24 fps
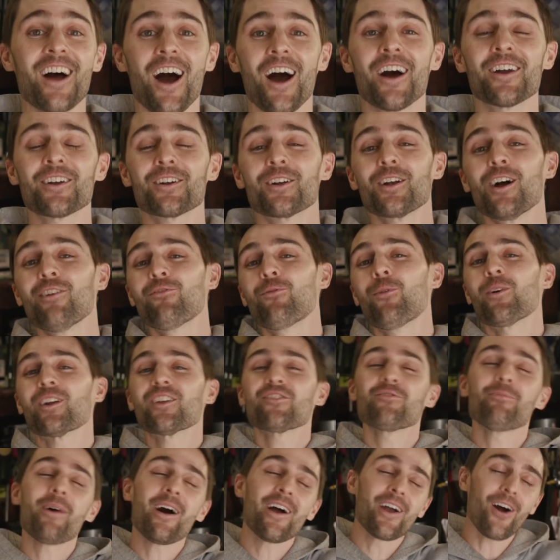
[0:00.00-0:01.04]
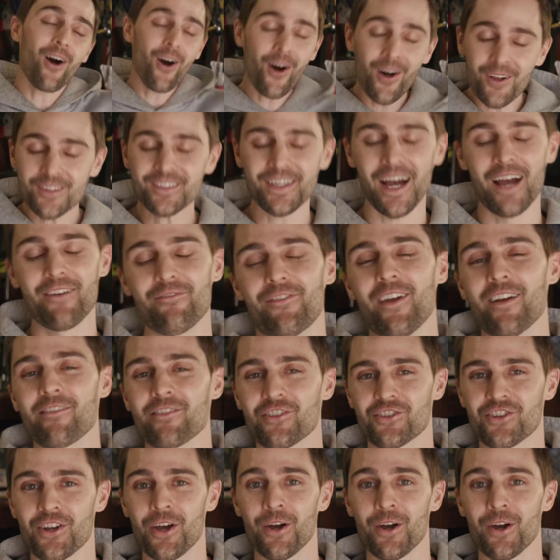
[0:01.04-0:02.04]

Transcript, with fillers: in honor of one of my all-time favorite